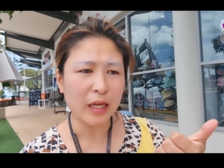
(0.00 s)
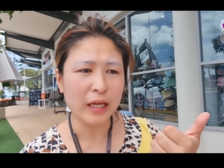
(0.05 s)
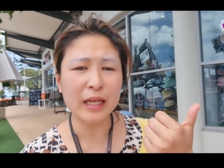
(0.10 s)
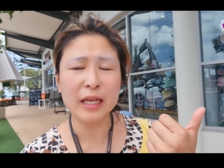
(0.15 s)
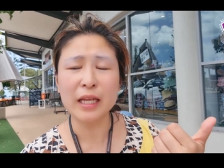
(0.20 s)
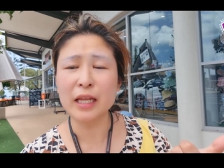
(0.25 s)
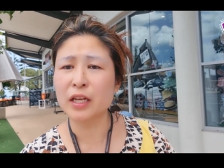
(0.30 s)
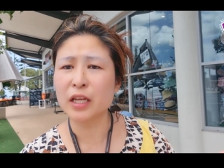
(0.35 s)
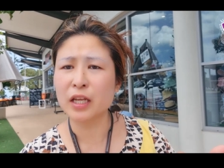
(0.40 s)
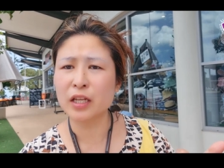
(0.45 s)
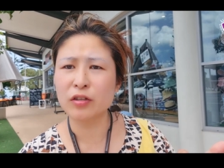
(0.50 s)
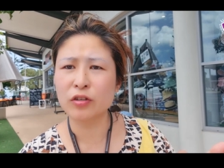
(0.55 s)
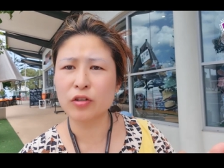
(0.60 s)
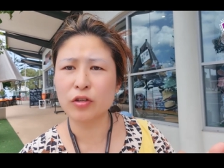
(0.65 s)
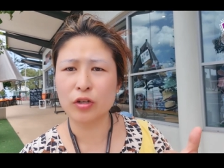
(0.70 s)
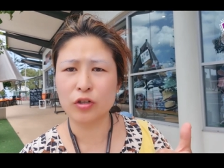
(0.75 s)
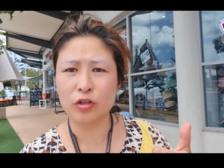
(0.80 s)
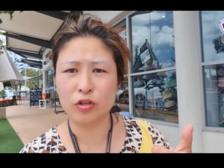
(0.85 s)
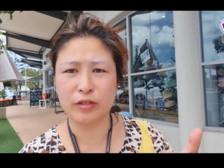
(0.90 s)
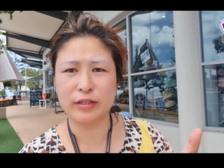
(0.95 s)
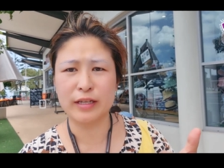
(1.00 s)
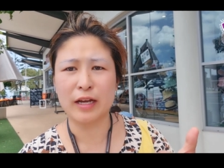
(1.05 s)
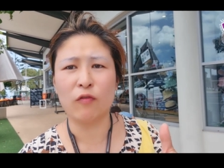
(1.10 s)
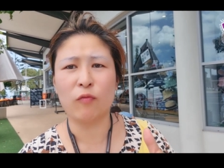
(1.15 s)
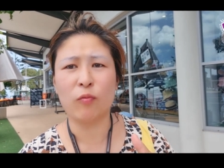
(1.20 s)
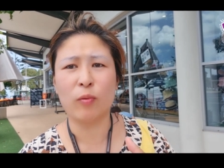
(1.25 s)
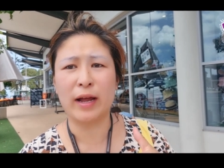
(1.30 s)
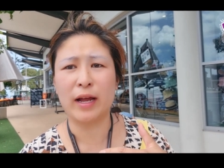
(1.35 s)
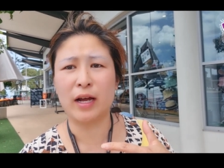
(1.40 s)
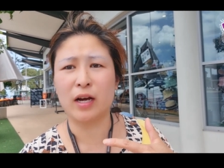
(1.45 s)
in, in, in, New
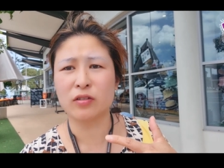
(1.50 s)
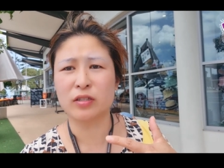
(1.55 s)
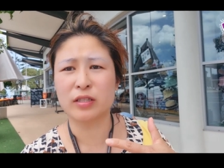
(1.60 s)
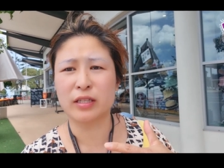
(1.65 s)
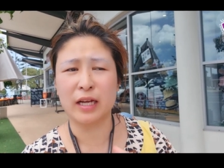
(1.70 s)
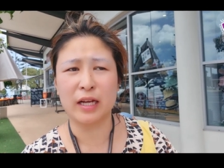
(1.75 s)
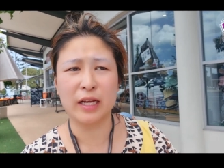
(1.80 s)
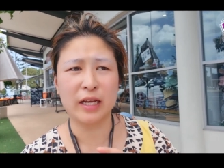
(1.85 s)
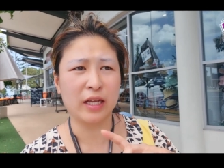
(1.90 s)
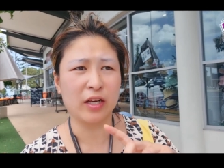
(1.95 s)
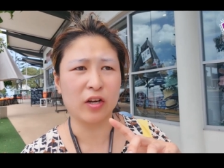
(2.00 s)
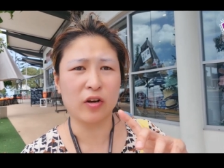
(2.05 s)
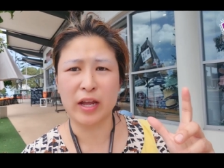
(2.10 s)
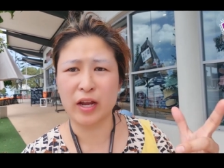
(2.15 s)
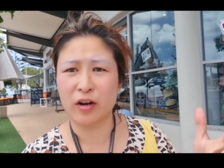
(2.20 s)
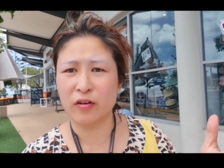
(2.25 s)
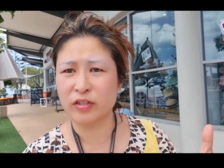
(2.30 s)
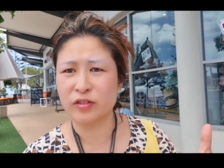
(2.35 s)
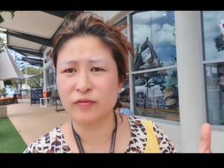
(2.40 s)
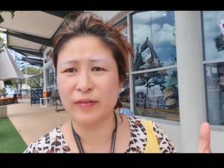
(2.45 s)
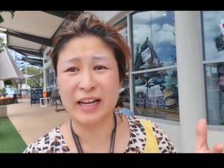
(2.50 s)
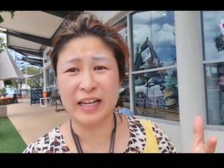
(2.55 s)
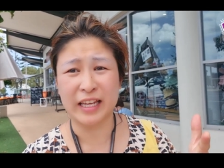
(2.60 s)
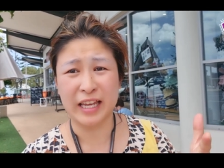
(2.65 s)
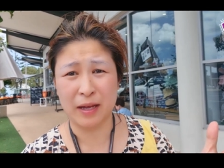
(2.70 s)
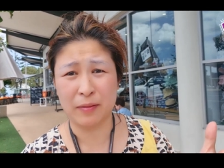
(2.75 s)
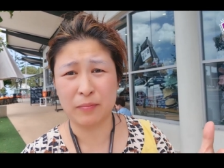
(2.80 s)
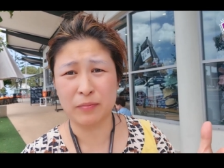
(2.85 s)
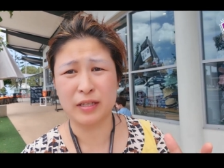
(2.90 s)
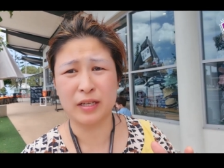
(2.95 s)
South Wales, uh, you know, areas around
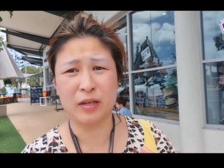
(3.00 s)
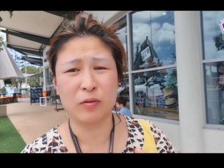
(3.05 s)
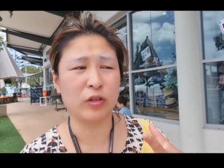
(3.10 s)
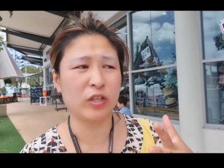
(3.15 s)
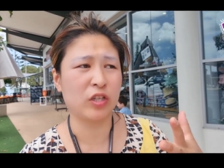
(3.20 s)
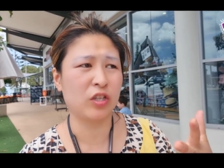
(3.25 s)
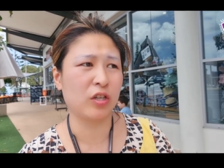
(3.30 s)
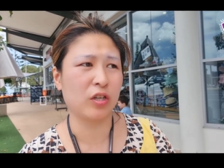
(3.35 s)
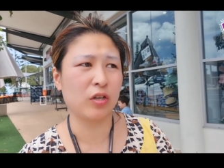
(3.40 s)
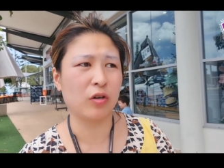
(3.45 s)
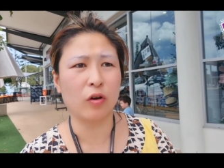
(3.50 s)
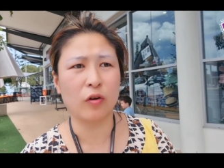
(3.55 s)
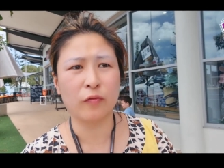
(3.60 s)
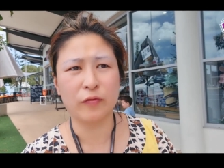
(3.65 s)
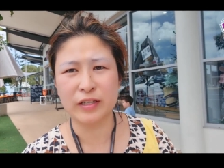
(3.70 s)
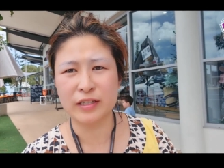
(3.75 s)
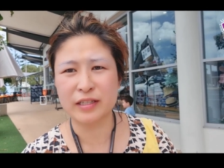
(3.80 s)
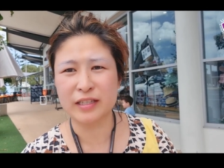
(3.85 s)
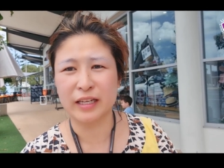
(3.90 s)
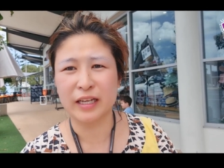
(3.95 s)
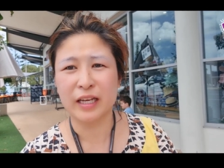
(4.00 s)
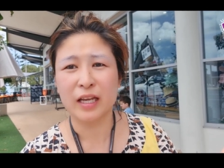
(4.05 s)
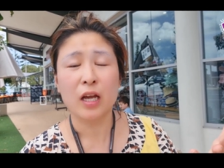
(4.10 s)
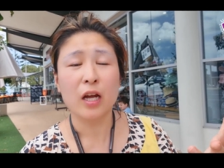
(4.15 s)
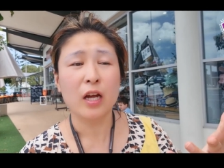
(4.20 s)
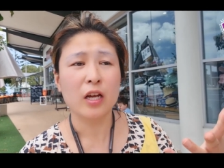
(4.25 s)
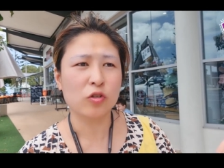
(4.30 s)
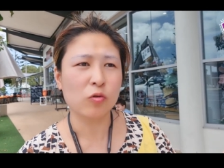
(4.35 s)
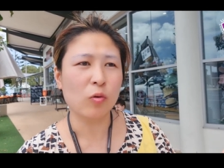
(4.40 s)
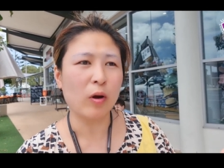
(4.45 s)
Kempsey, which, you know, obviously
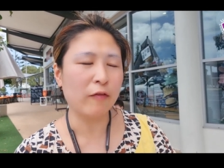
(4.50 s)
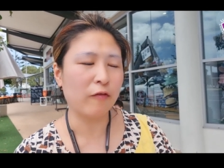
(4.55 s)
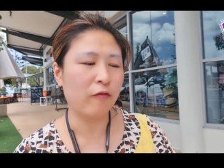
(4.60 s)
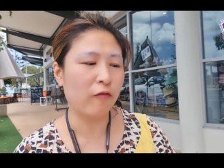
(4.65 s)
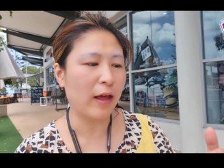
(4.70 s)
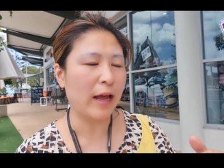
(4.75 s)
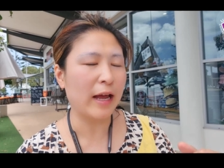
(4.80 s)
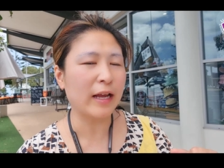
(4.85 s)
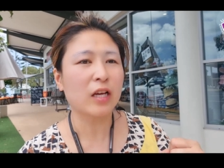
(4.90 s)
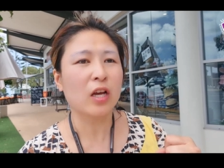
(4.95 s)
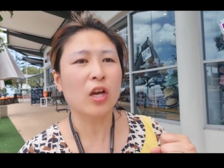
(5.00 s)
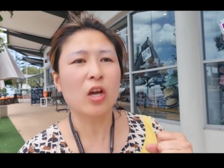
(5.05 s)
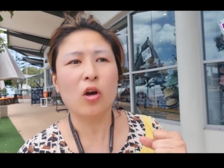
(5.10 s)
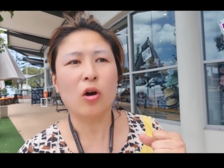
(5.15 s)
it's quite flat.